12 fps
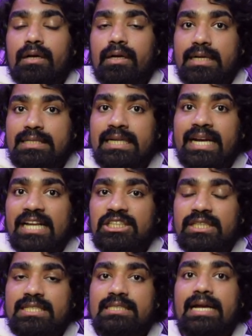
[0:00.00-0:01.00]

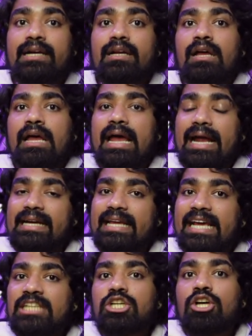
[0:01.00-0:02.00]
consideration is that at
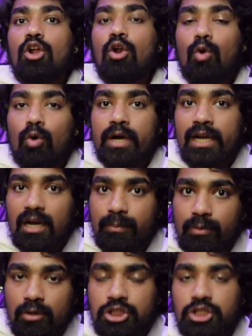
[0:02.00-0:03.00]
each local
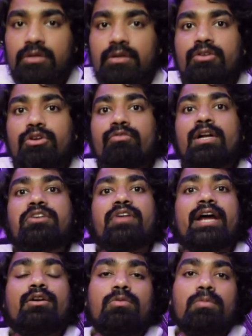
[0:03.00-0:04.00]
approach you will
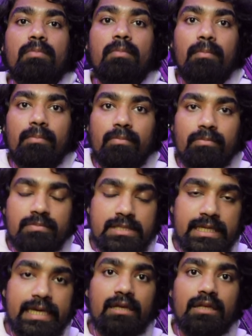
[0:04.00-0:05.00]
try to
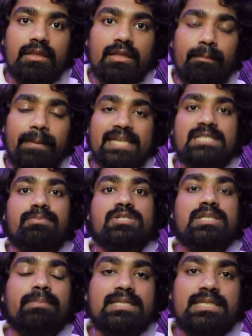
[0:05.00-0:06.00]
see the best
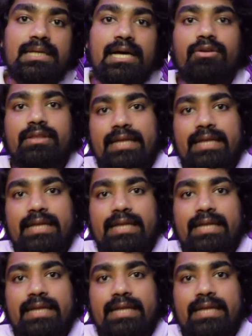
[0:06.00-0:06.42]
possible scenario.